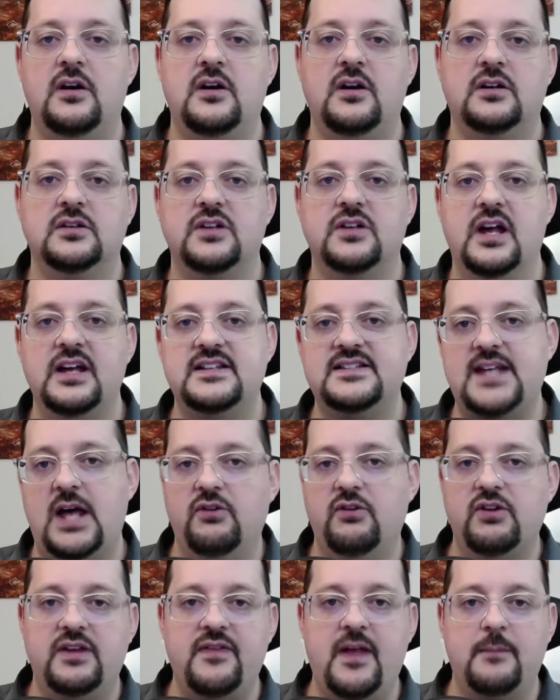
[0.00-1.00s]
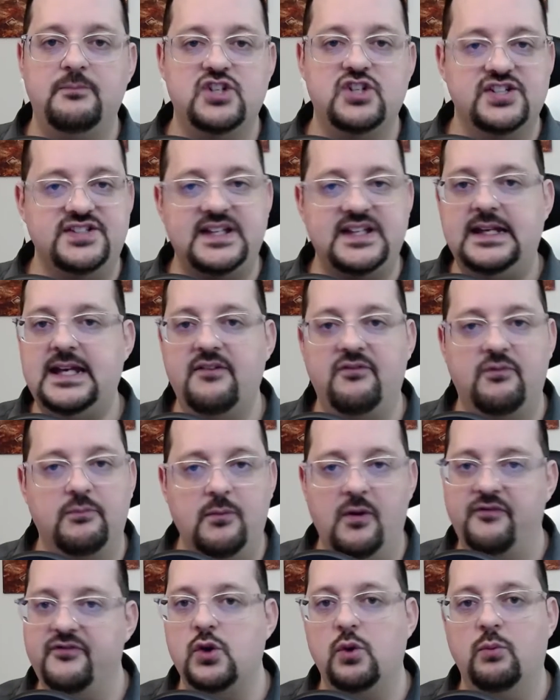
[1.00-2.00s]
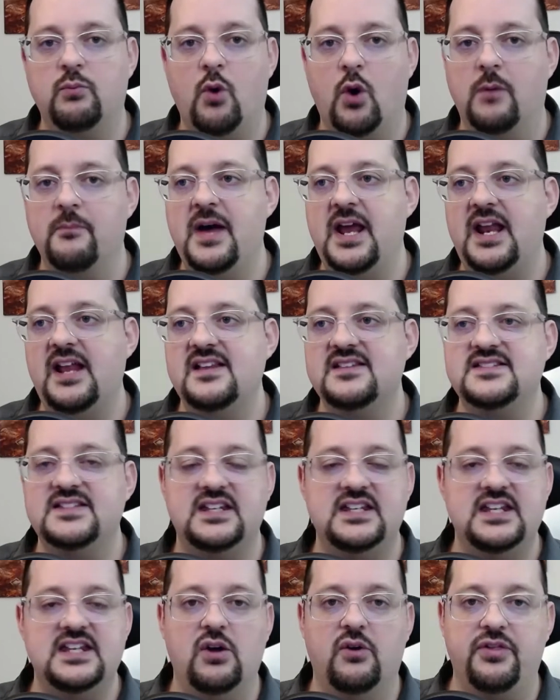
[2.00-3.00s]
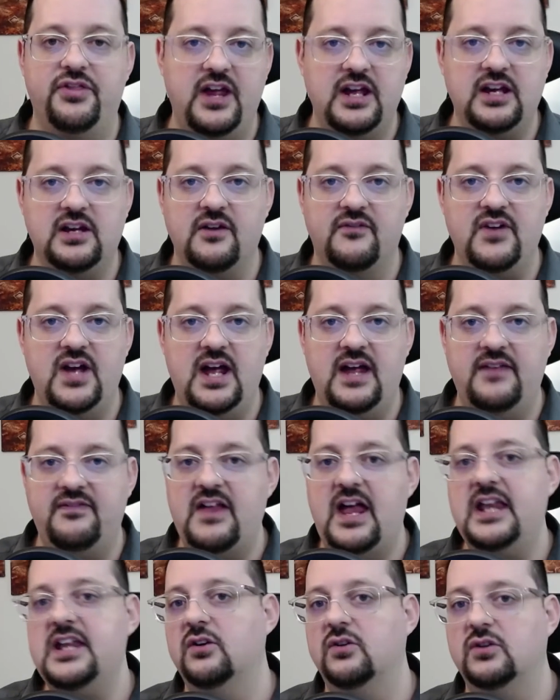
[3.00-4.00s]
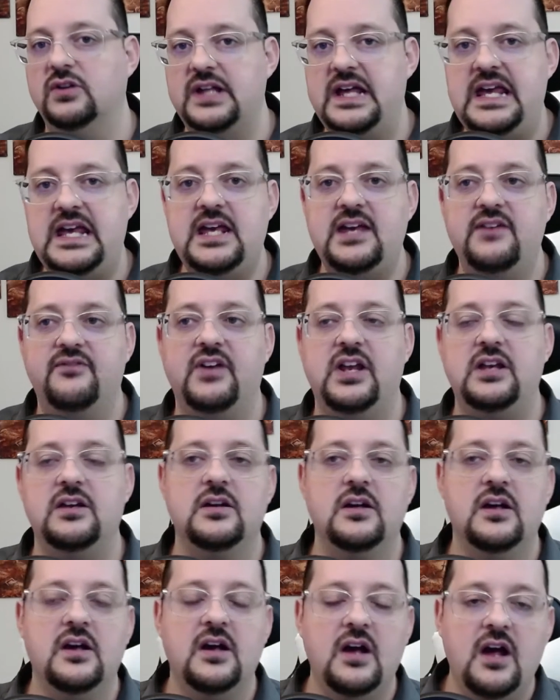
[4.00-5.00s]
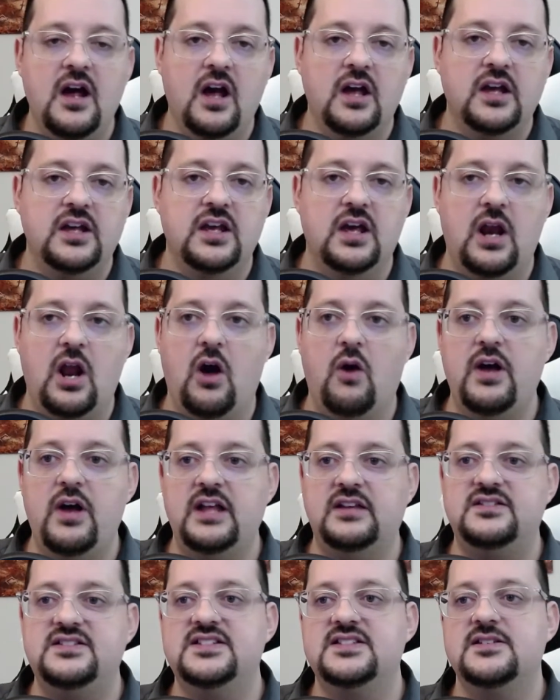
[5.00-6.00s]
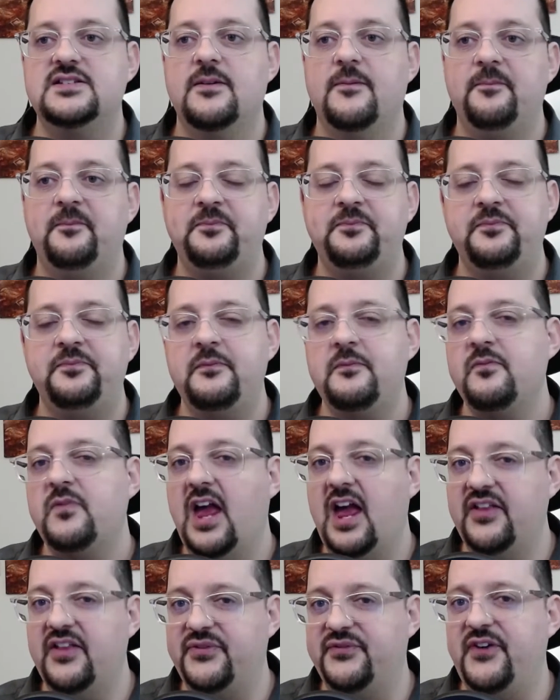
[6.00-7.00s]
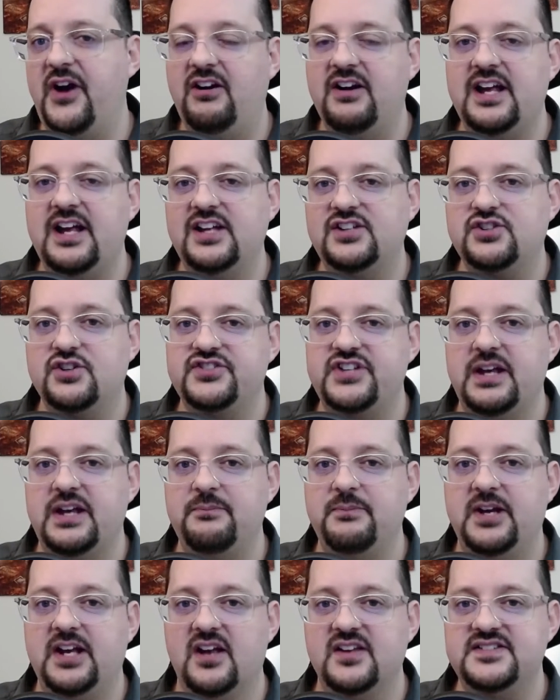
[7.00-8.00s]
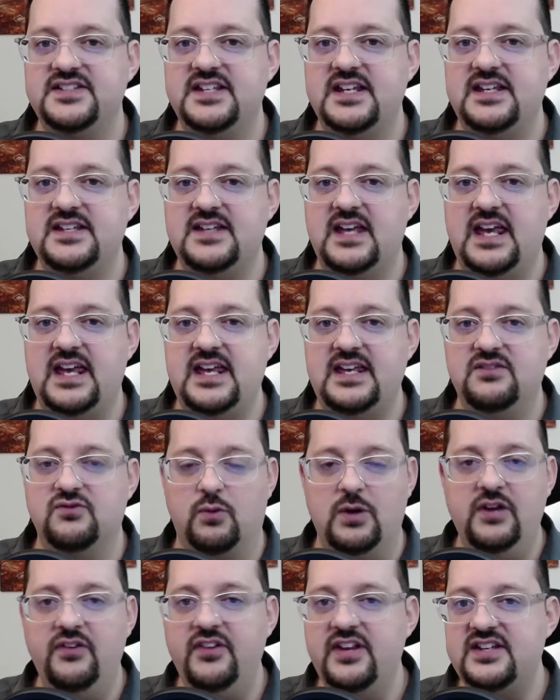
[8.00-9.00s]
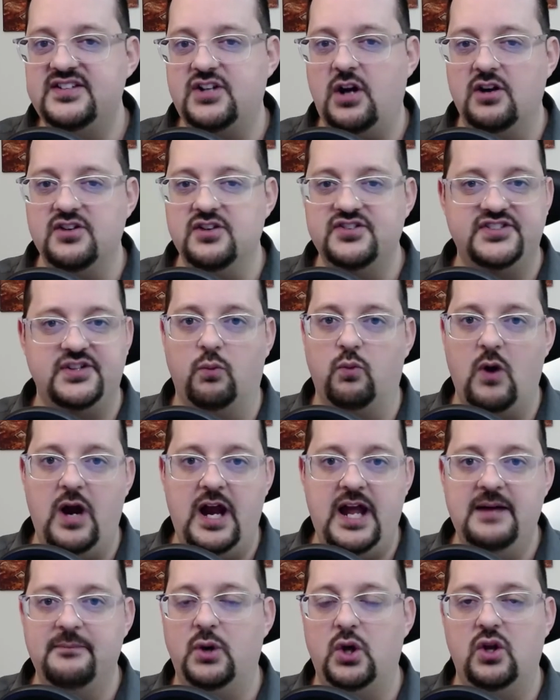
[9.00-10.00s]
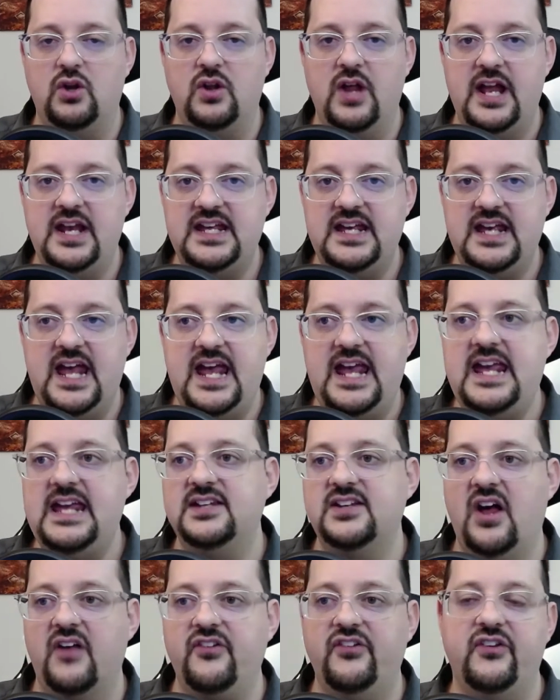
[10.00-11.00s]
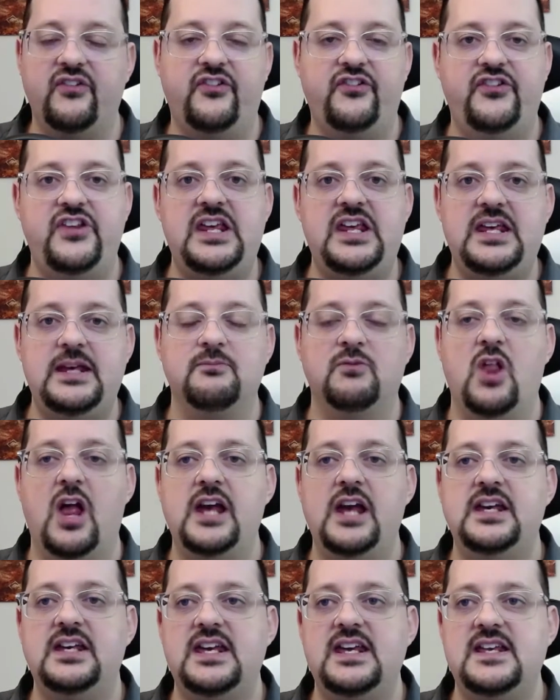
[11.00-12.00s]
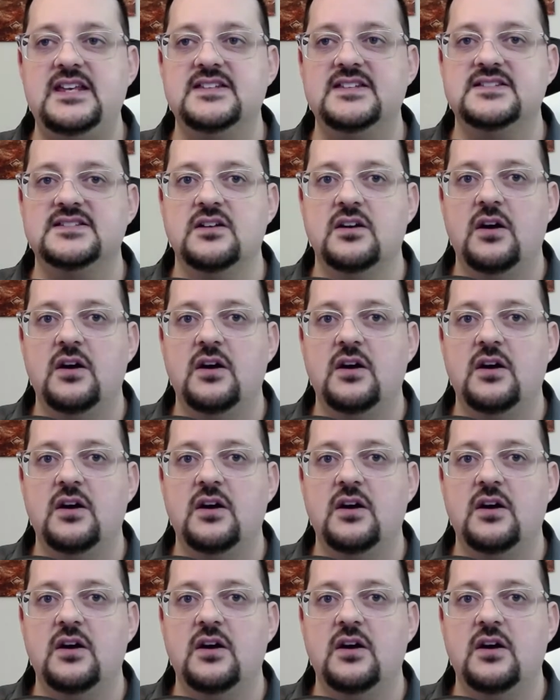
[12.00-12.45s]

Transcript: like telling them just to give him a few more minutes and he'll think of it and then he'll leave. And it's very interesting because he really starts to ramble, and he doesn't seem like he's